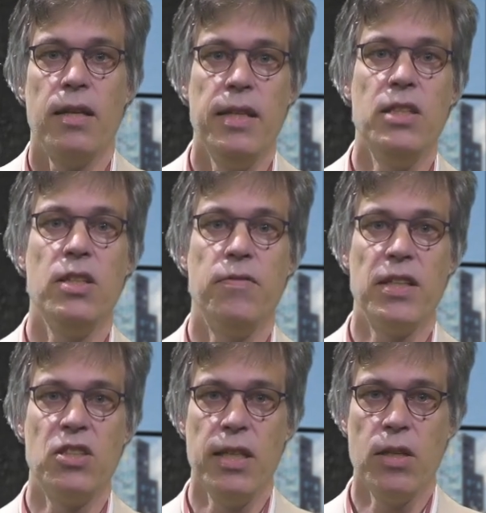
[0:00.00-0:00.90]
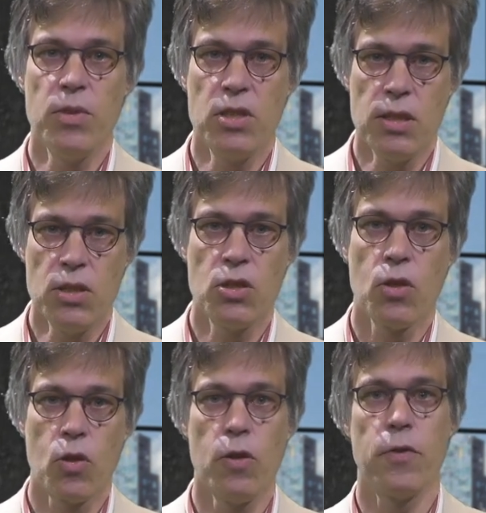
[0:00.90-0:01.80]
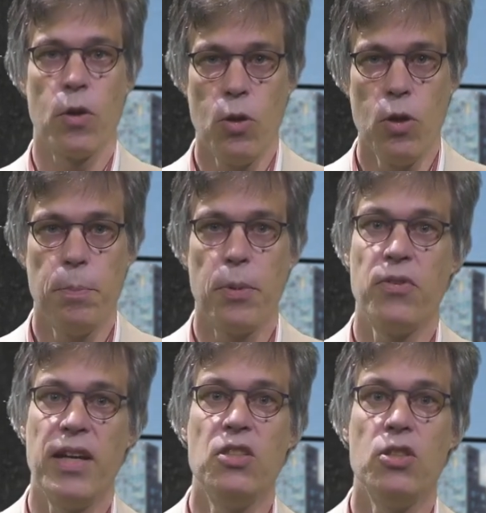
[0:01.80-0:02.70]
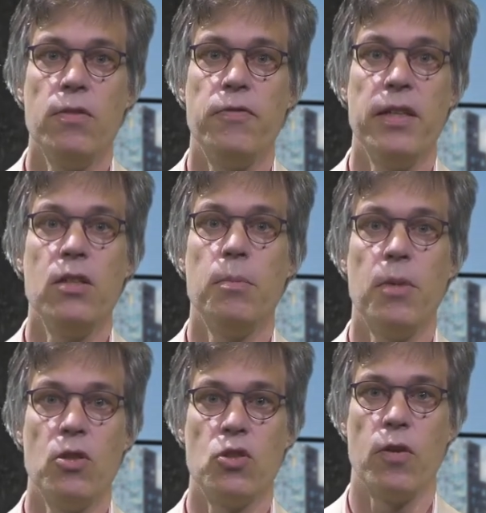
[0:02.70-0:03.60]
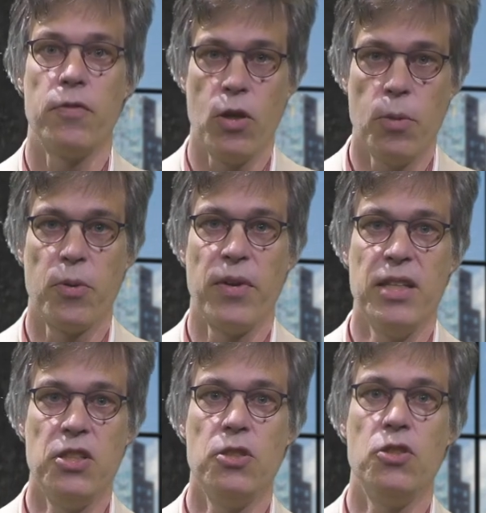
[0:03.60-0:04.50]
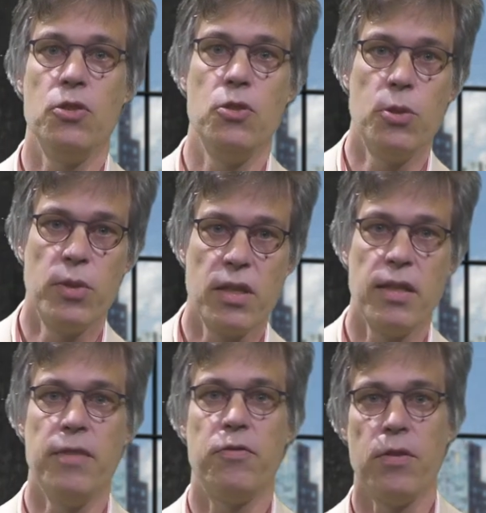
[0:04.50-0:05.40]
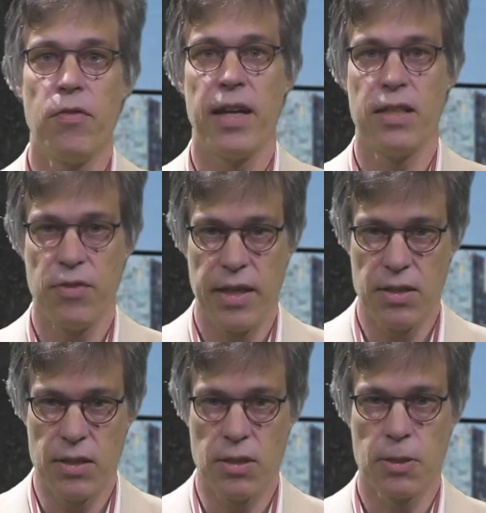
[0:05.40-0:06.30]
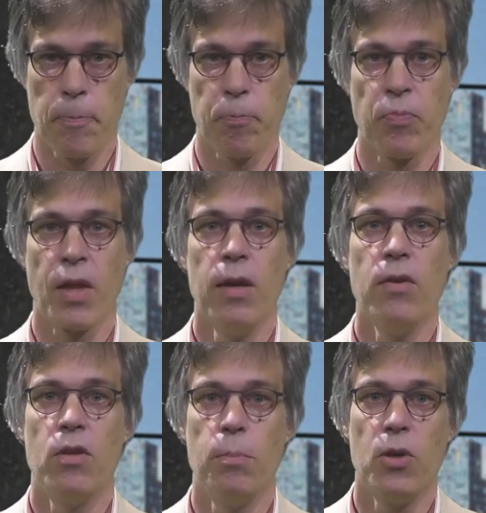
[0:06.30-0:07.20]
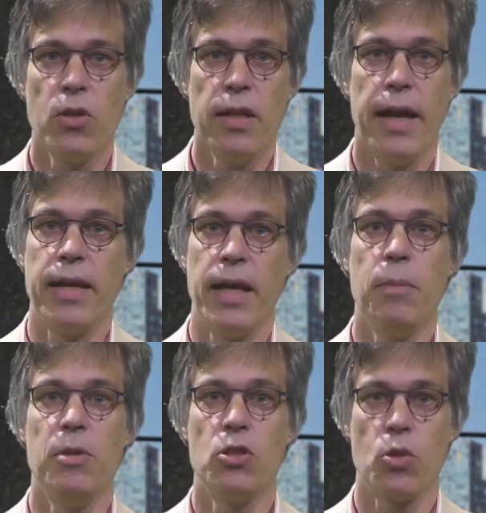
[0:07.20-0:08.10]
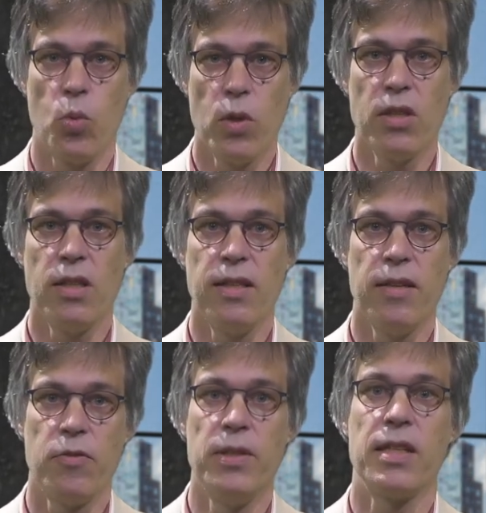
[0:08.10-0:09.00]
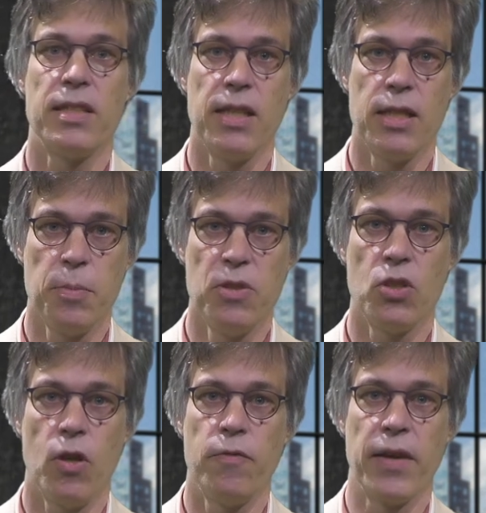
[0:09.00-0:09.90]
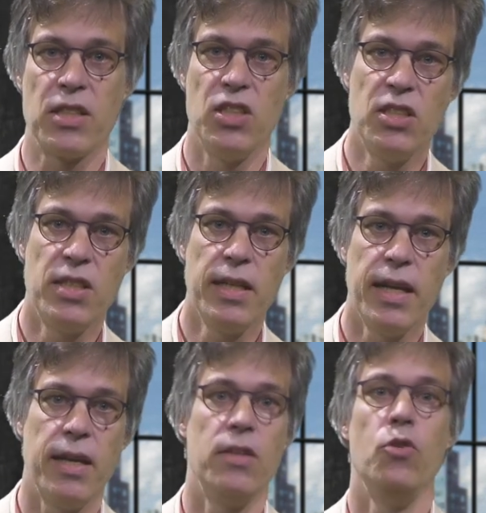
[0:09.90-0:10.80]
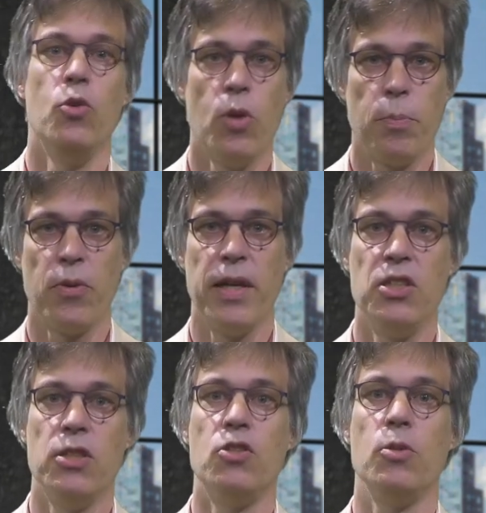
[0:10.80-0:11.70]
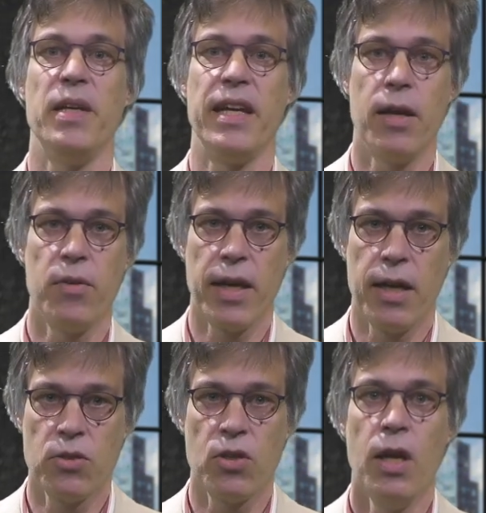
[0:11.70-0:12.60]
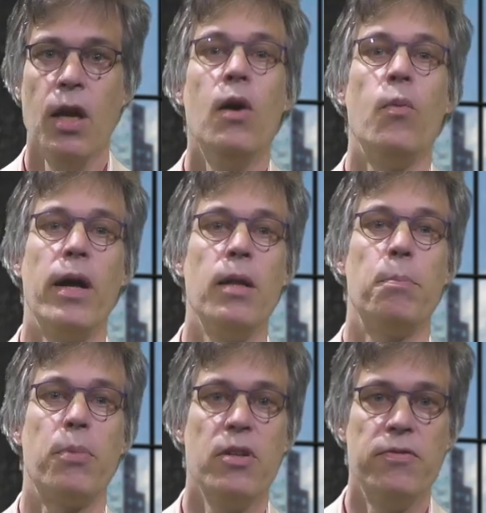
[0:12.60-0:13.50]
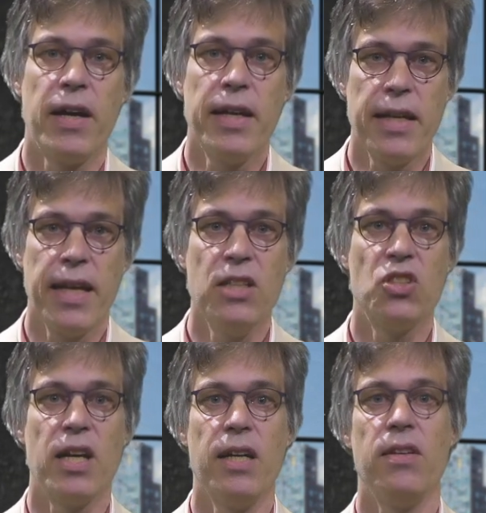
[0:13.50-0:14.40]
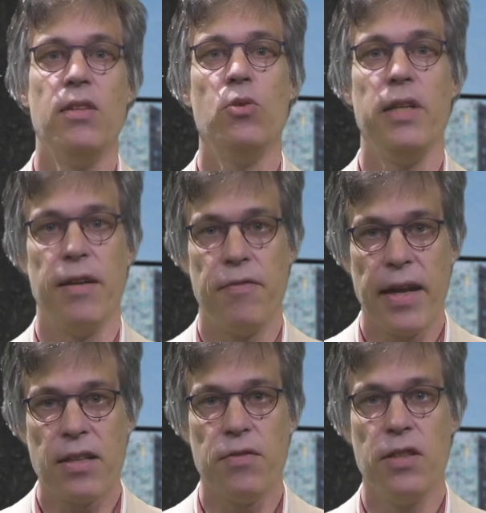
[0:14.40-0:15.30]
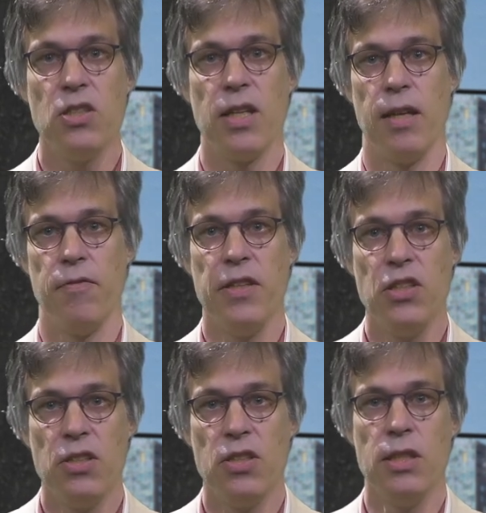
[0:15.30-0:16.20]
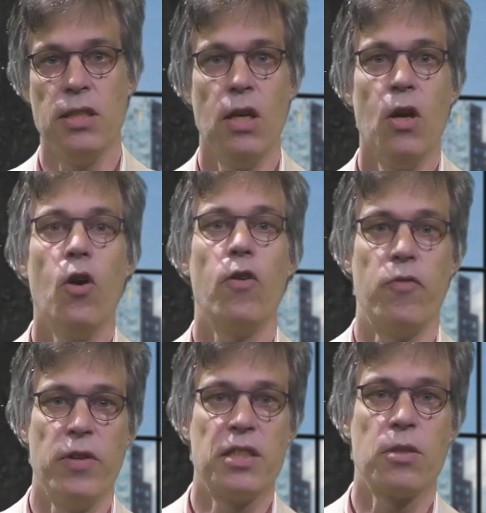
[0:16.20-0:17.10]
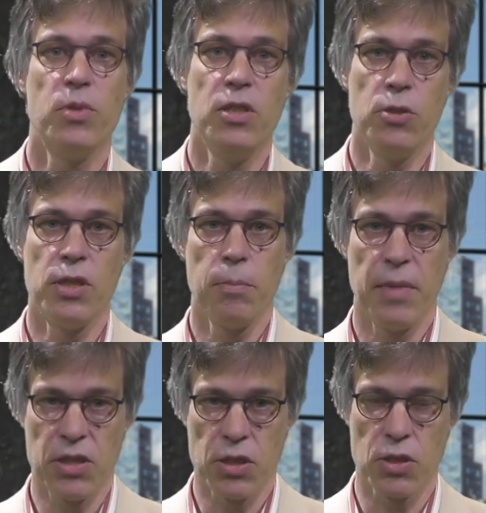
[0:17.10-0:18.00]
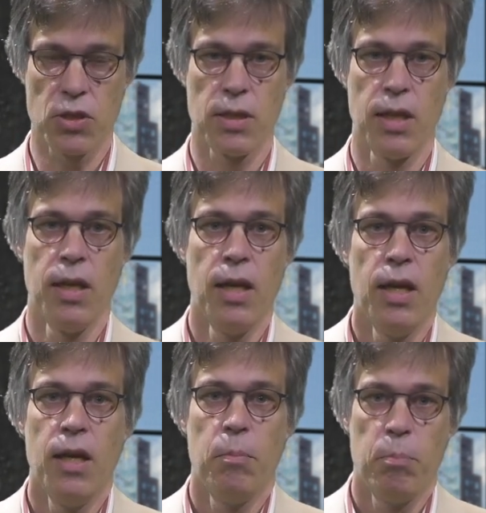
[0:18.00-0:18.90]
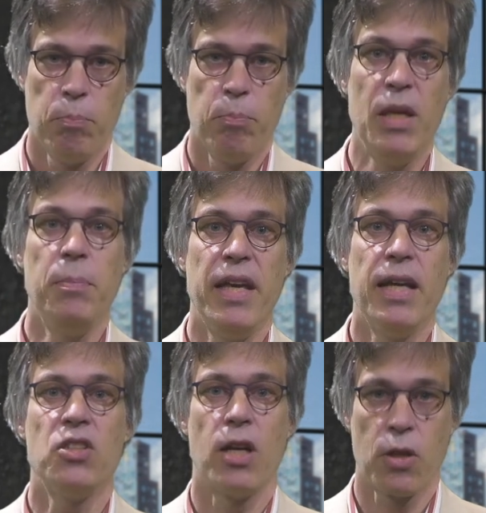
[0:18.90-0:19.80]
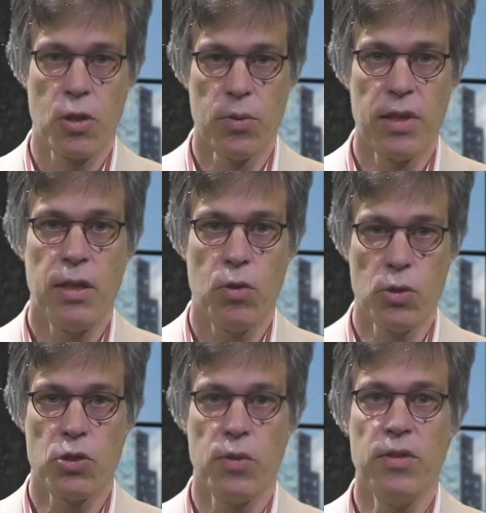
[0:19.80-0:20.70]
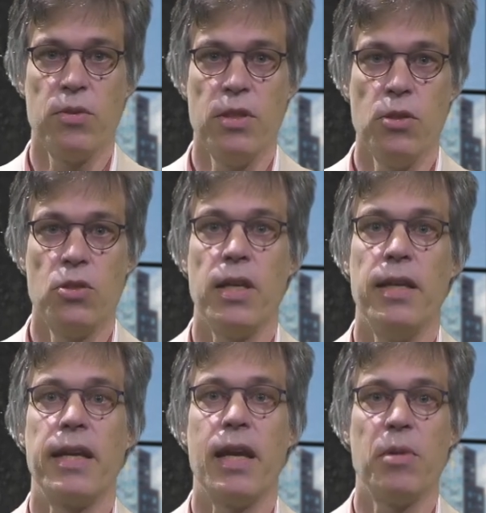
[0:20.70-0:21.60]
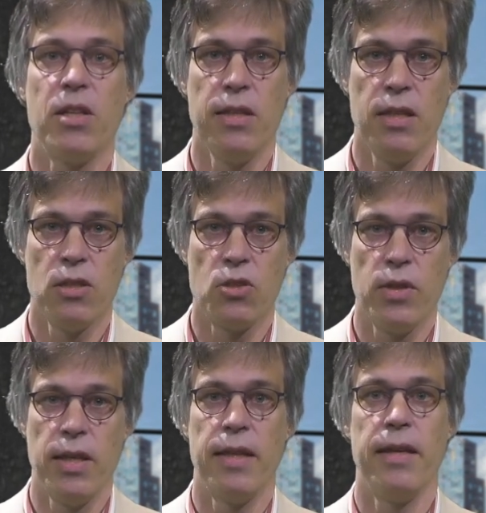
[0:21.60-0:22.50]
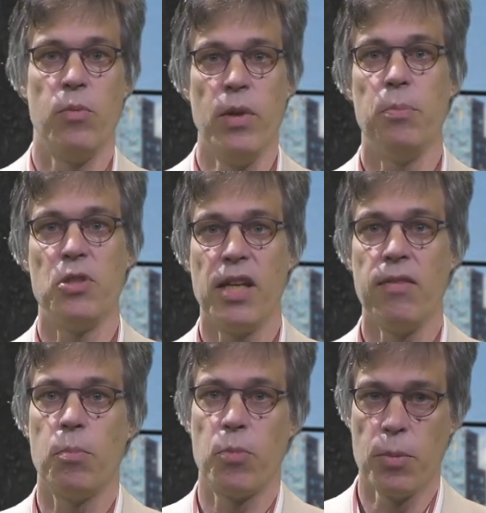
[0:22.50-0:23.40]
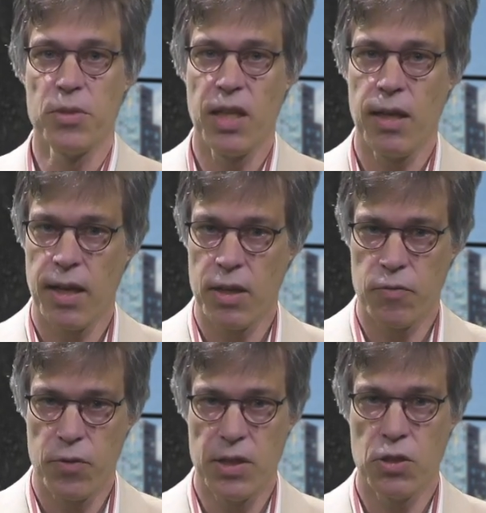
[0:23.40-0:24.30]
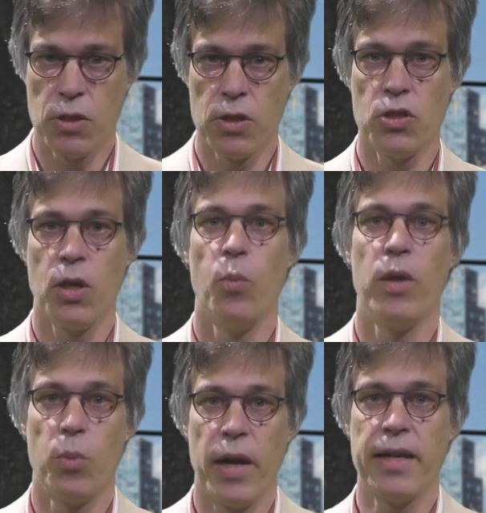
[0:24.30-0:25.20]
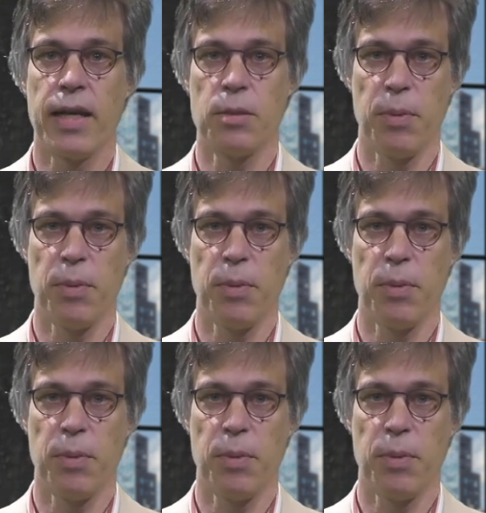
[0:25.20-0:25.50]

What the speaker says: These event sequences cover all potential failure modes of the operations during the different flight phases. The model enables quantitative risk assessments of existing and new operations to be carried out while providing insight into the effectiveness and efficiency of risk-reducing measures. BBNs are currently also introduced in the chemical industry, and they represent a promising line of research with wide